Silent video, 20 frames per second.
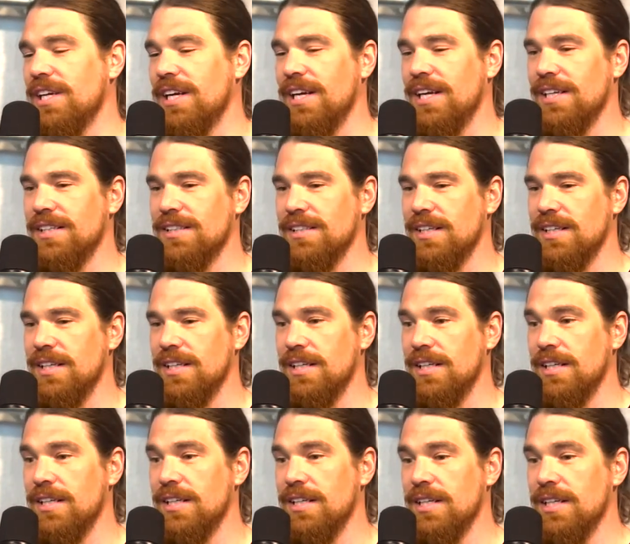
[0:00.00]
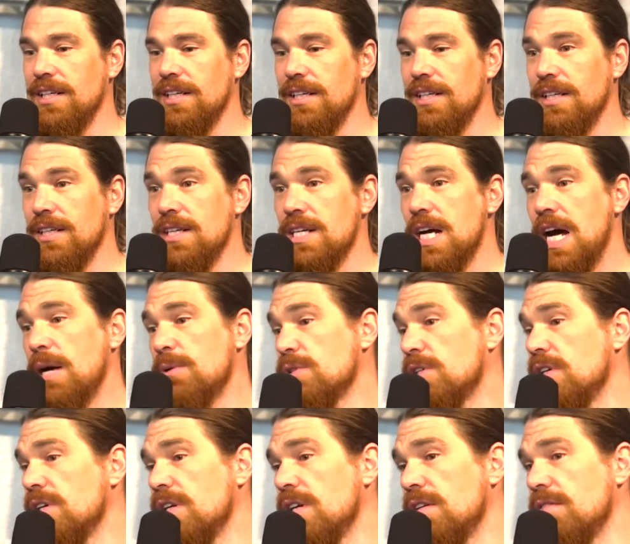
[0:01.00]
and I was
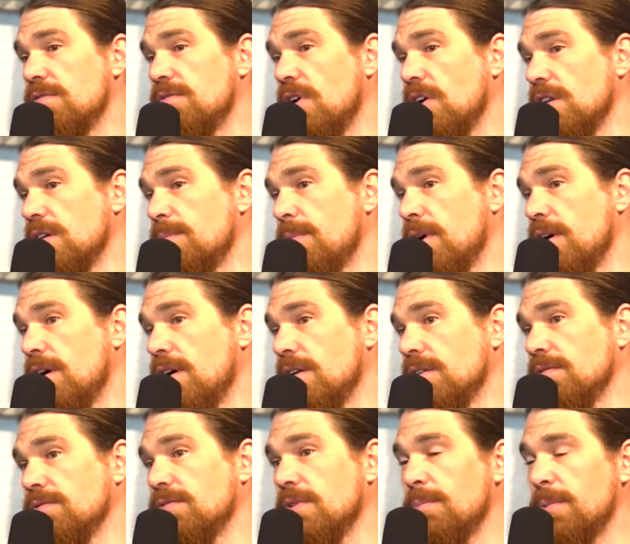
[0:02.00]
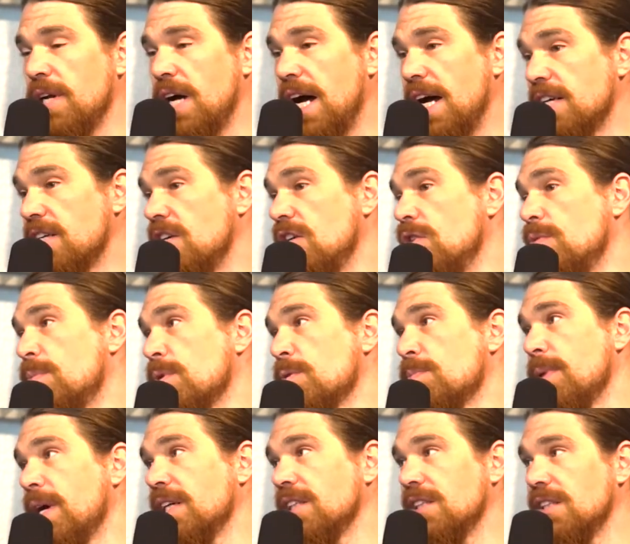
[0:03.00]
good at volleyball from an IQ
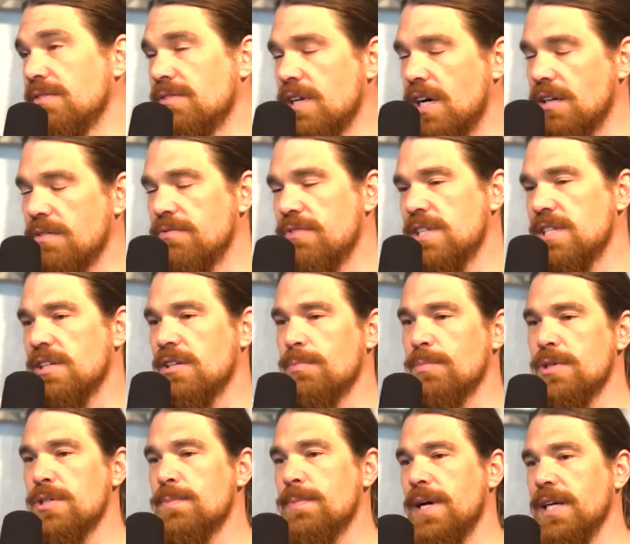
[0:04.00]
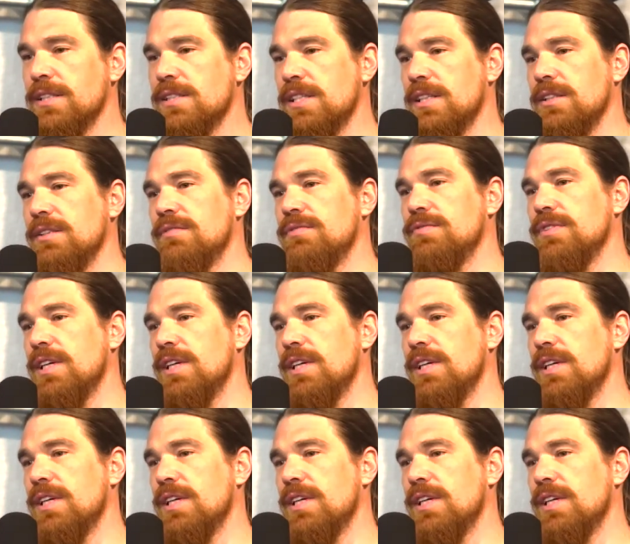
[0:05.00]
perspective, not a physical perspective.